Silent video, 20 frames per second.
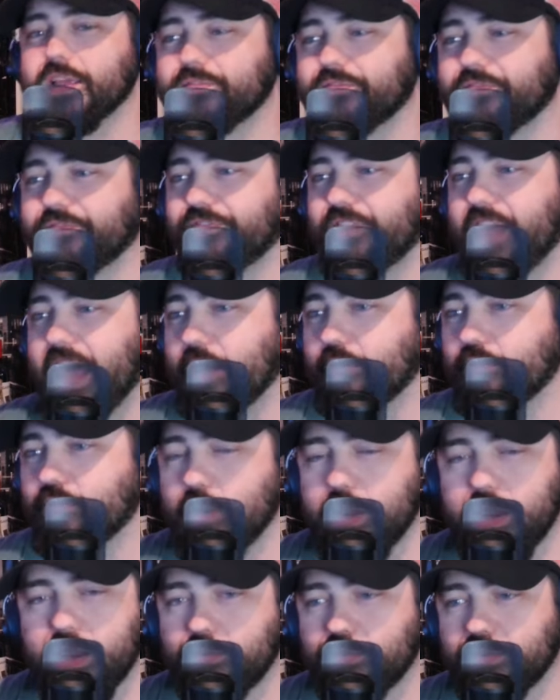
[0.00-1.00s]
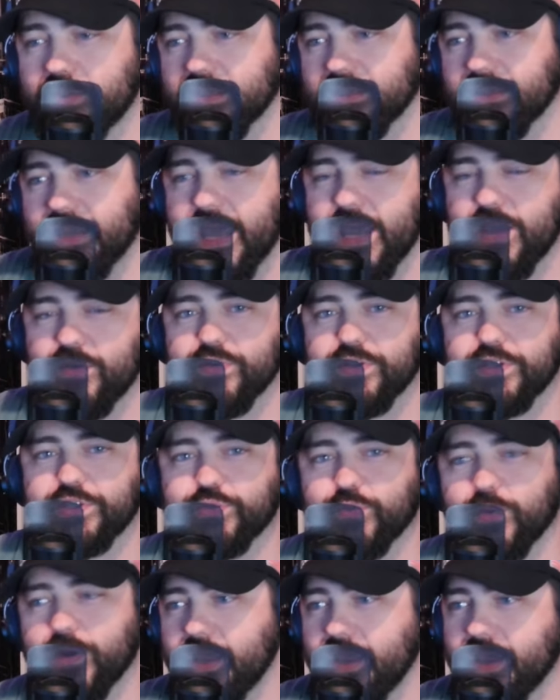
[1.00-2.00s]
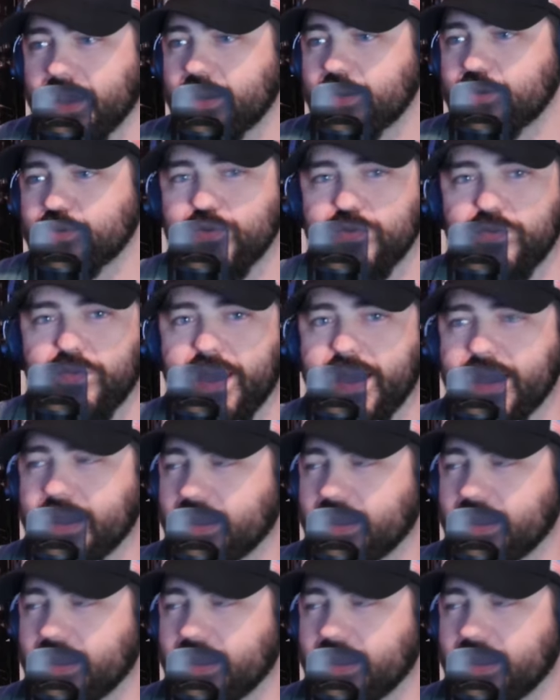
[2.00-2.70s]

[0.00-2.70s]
flowery with the language? Why do you gotta do that?